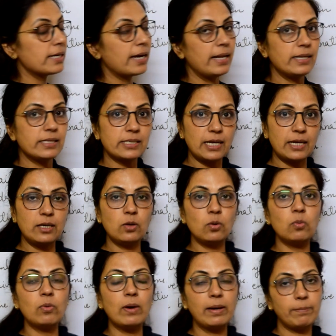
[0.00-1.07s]
I'll tell
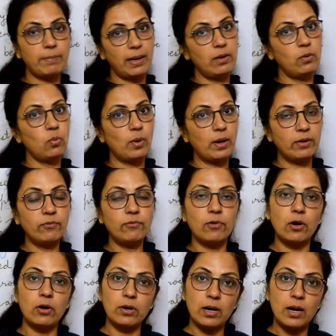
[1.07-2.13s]
you one by one
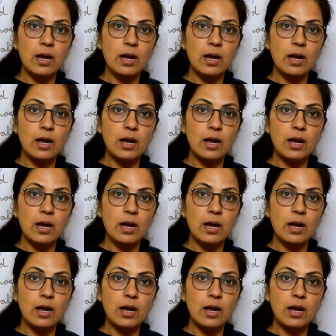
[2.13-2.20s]
for